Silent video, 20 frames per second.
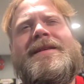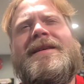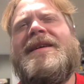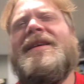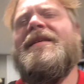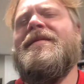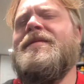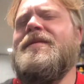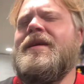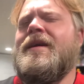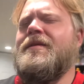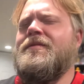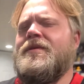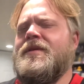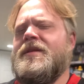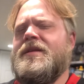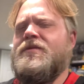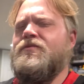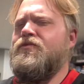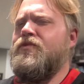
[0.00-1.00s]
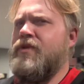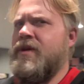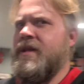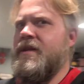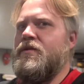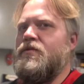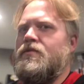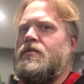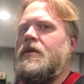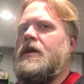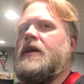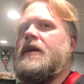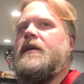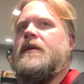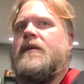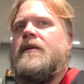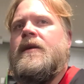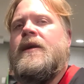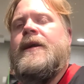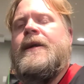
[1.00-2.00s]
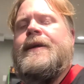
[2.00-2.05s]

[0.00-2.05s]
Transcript: I haven't had anything really rare